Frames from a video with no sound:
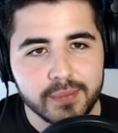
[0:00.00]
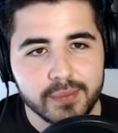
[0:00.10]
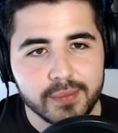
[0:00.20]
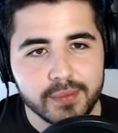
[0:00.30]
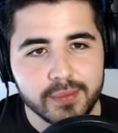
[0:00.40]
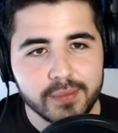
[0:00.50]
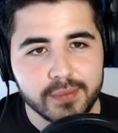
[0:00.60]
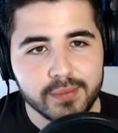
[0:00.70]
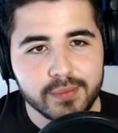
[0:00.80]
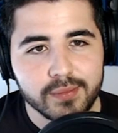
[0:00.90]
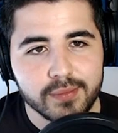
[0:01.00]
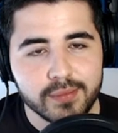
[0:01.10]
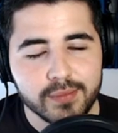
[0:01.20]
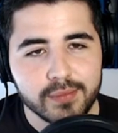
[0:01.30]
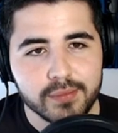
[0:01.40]

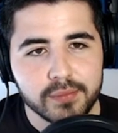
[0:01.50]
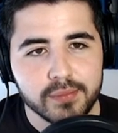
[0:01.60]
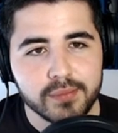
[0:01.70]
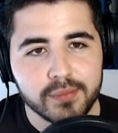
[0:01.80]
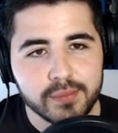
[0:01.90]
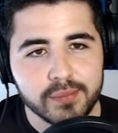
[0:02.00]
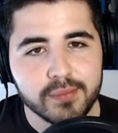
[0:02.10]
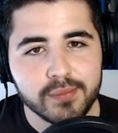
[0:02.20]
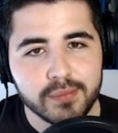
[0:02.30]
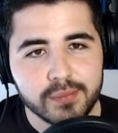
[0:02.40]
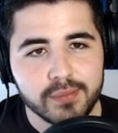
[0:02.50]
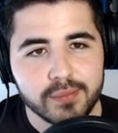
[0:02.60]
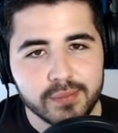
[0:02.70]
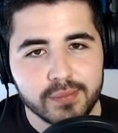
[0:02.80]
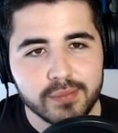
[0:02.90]

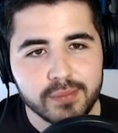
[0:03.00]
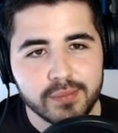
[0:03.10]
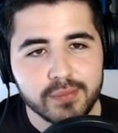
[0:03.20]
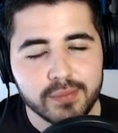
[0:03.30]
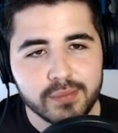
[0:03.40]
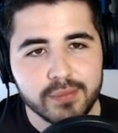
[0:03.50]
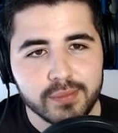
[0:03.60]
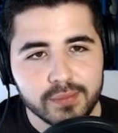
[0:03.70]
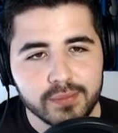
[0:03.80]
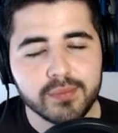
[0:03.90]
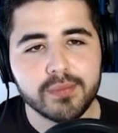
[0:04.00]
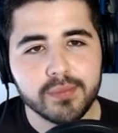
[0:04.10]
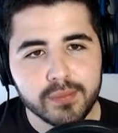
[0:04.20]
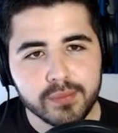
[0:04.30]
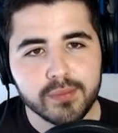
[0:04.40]

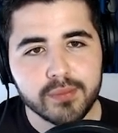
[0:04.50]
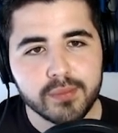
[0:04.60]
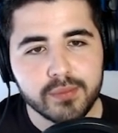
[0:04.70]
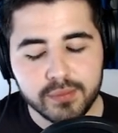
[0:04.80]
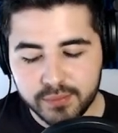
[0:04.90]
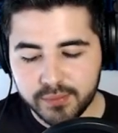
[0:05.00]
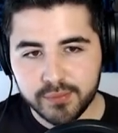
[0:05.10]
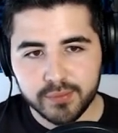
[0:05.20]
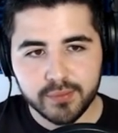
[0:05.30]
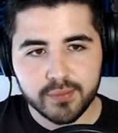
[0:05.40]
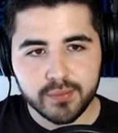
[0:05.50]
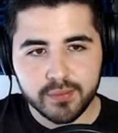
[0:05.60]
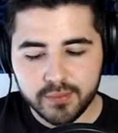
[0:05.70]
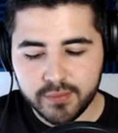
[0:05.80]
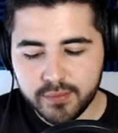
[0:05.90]

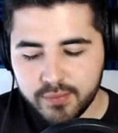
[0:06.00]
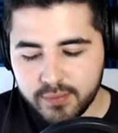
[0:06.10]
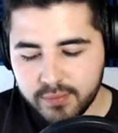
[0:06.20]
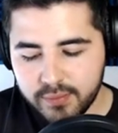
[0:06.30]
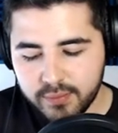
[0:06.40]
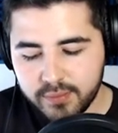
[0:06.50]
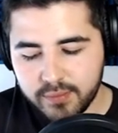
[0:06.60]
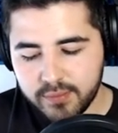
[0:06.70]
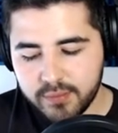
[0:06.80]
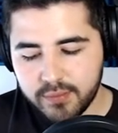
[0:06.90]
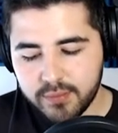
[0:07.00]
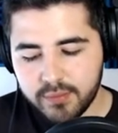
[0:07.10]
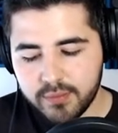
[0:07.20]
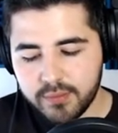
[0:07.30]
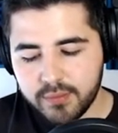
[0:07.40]

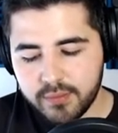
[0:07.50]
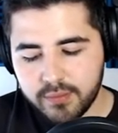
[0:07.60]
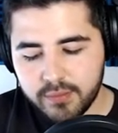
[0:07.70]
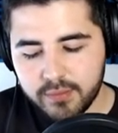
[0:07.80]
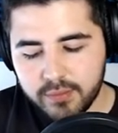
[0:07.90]
[no speech]